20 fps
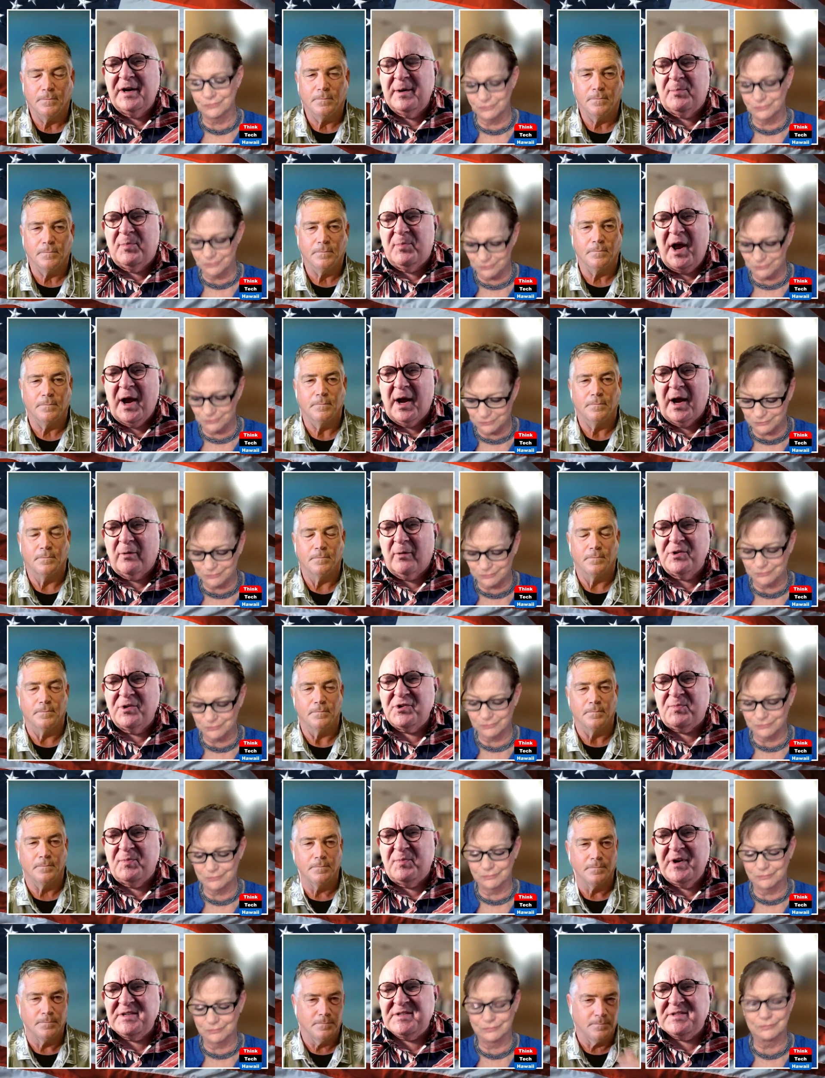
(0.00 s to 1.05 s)
Speaker 1: it back,
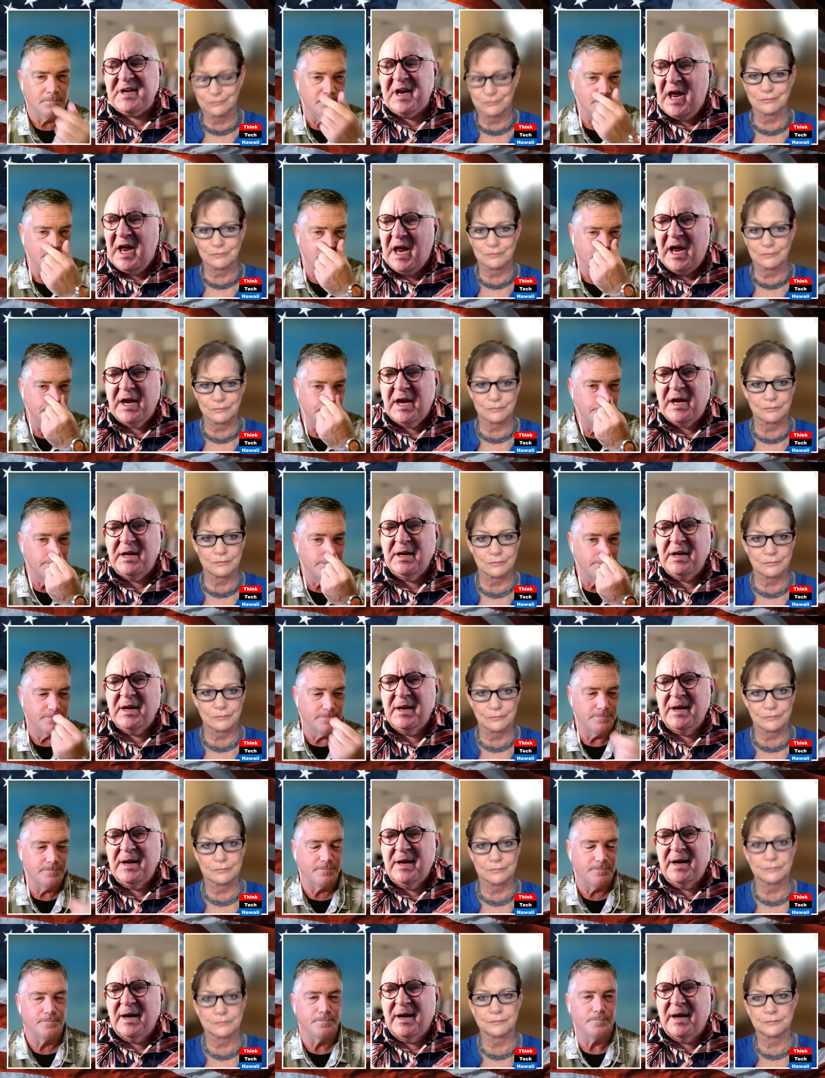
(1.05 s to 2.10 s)
which means A,
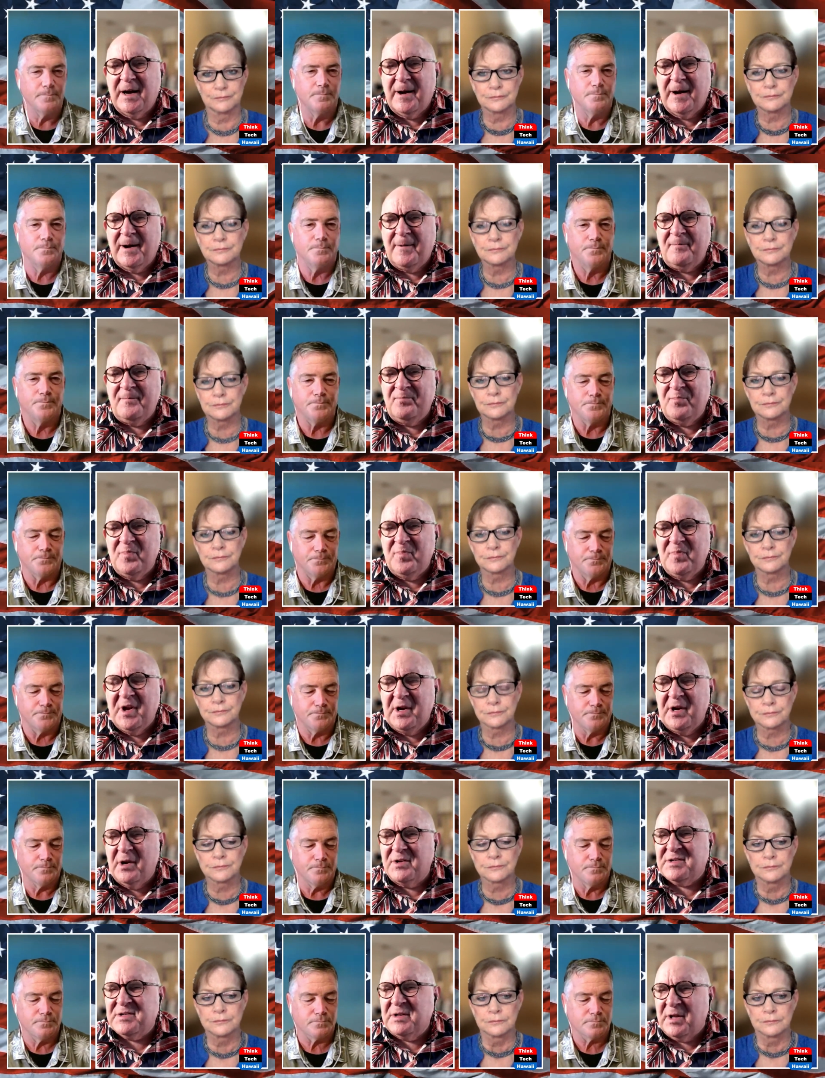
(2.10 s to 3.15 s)
um, he
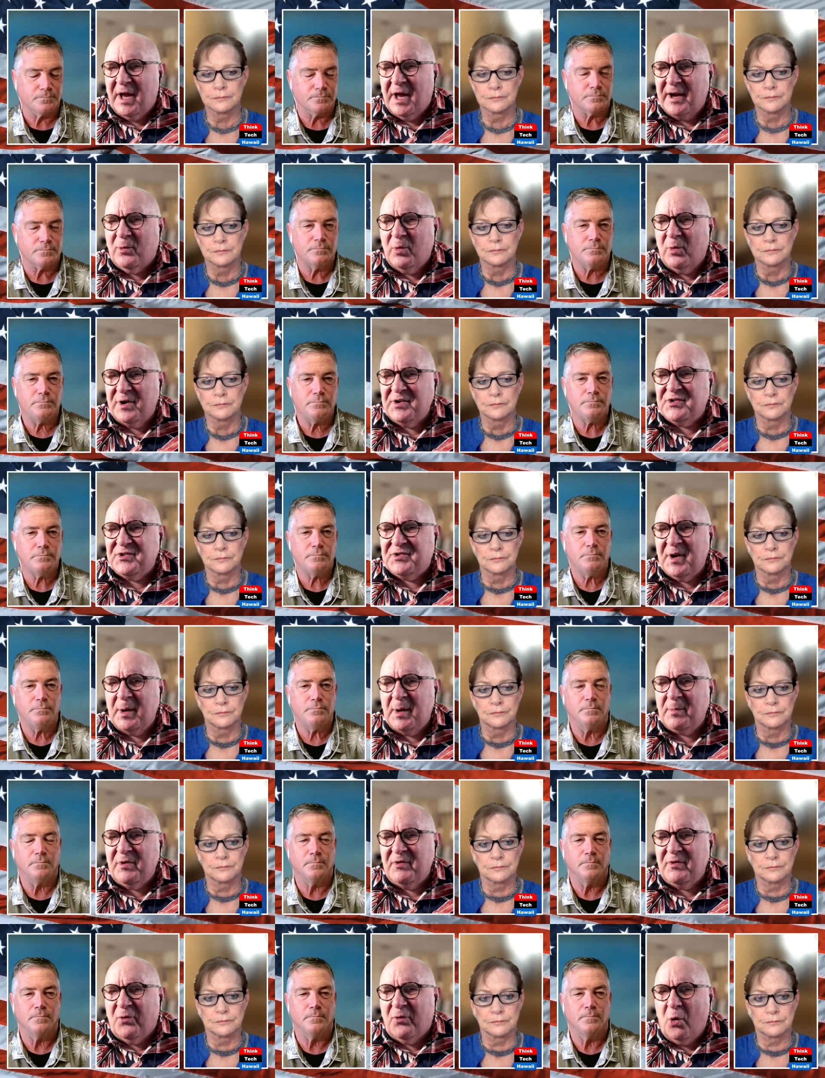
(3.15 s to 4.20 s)
doesn't like what he said
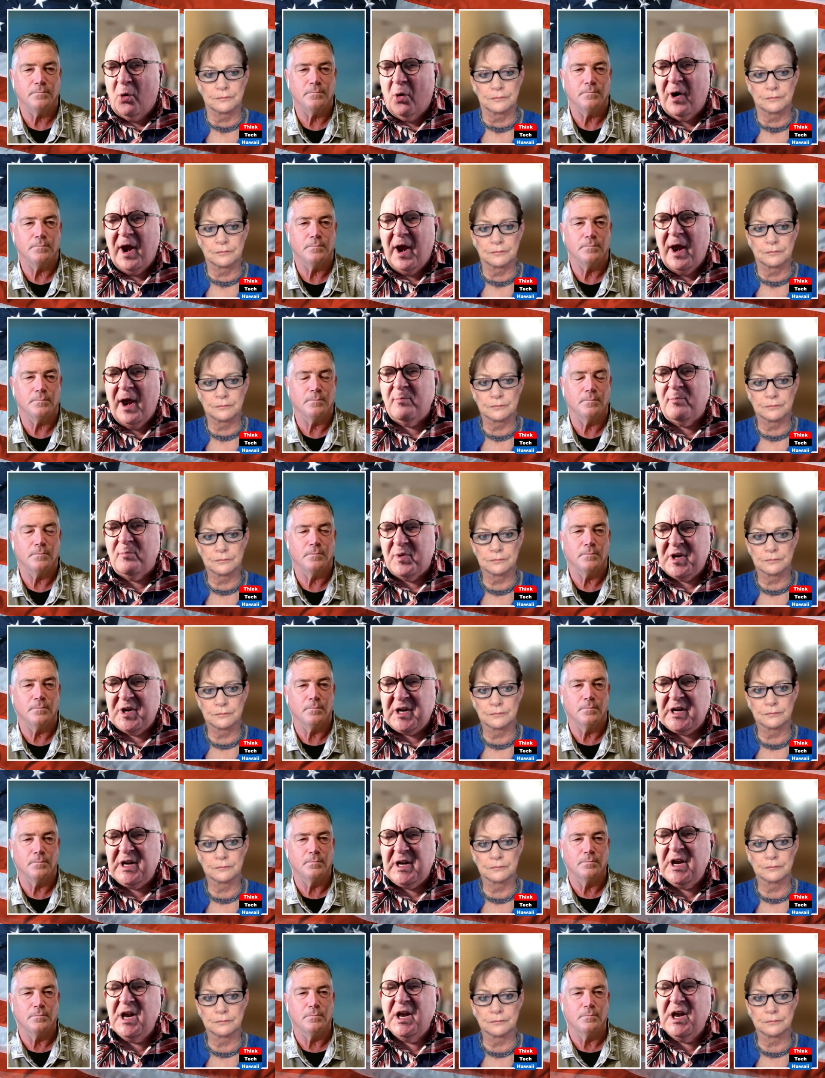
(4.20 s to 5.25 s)
before, and
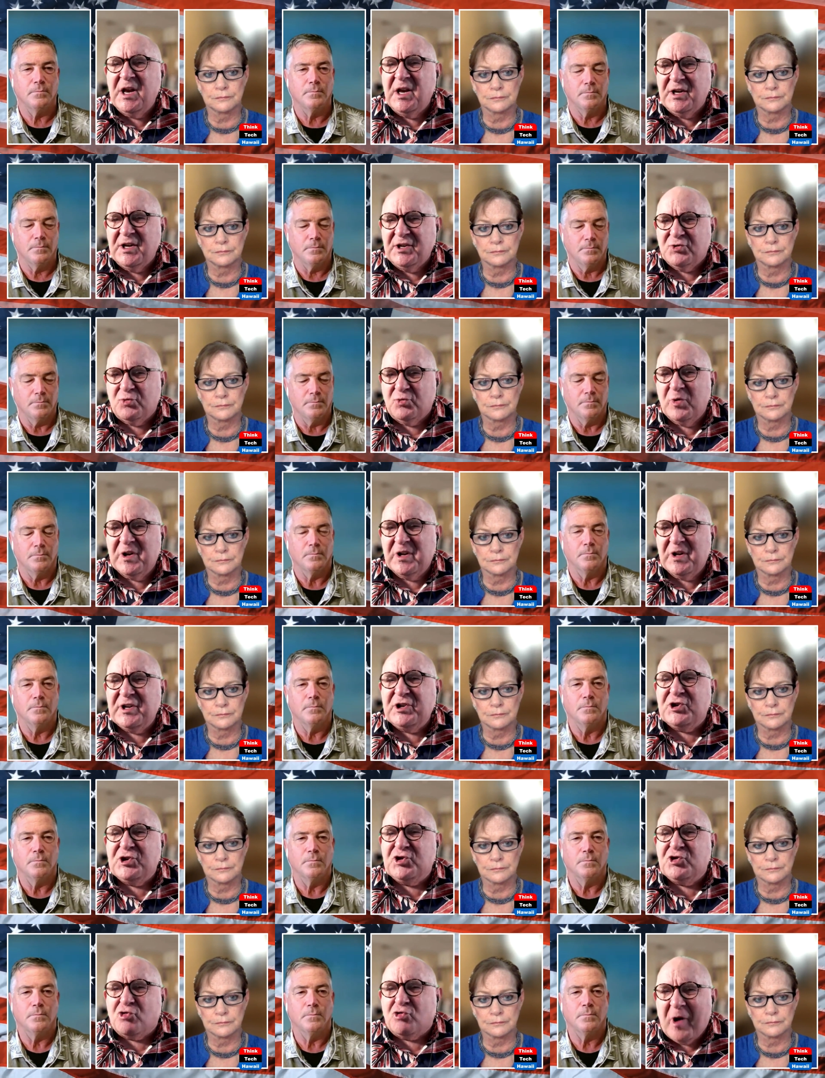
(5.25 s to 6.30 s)
B, he's really
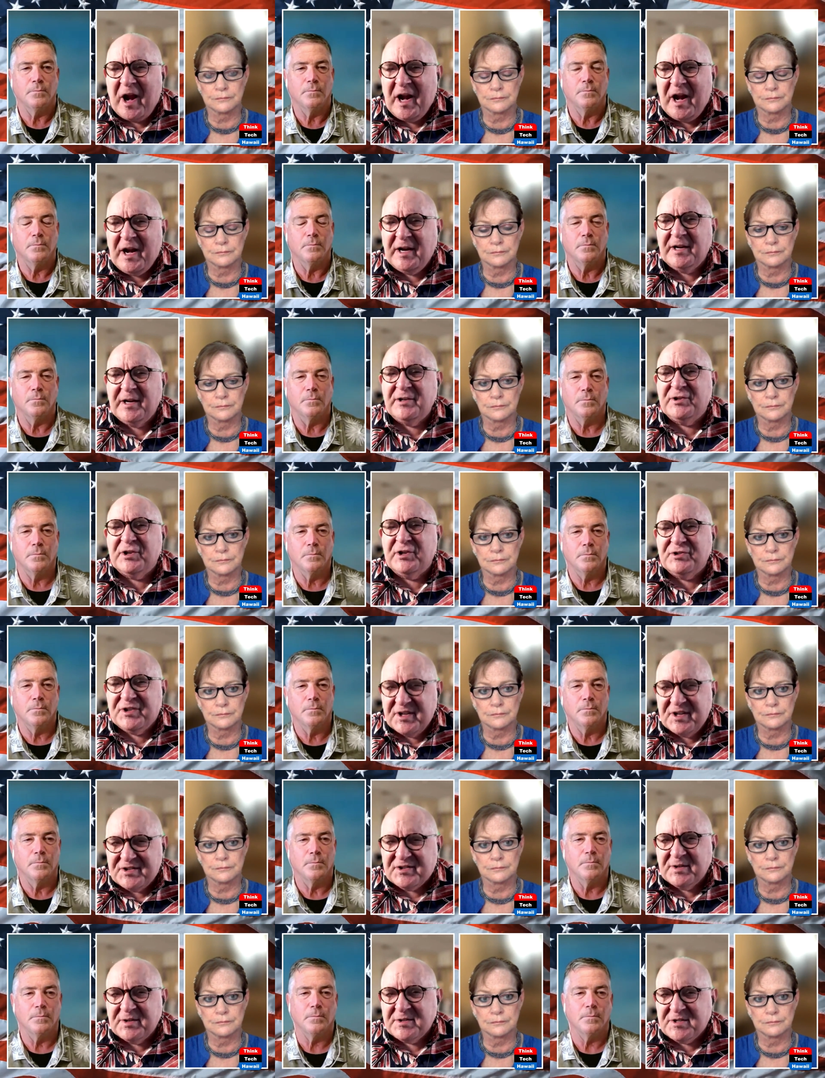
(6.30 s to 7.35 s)
straining to
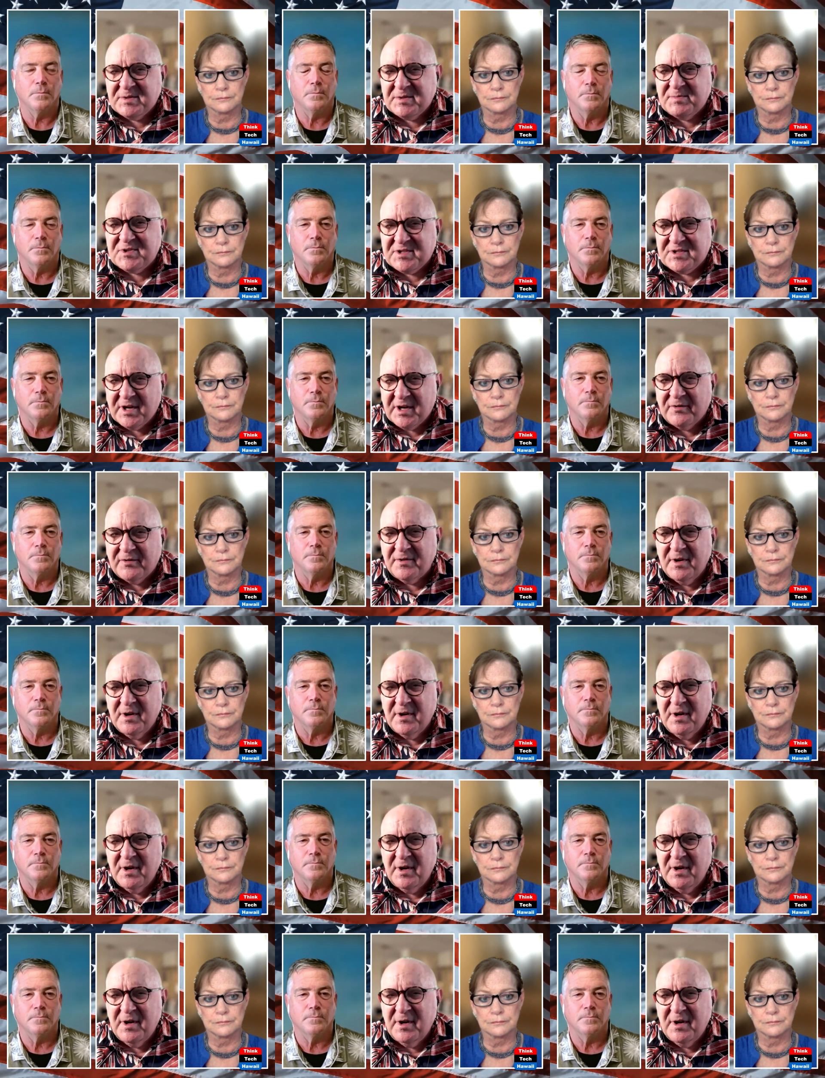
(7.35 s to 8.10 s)
distance himself.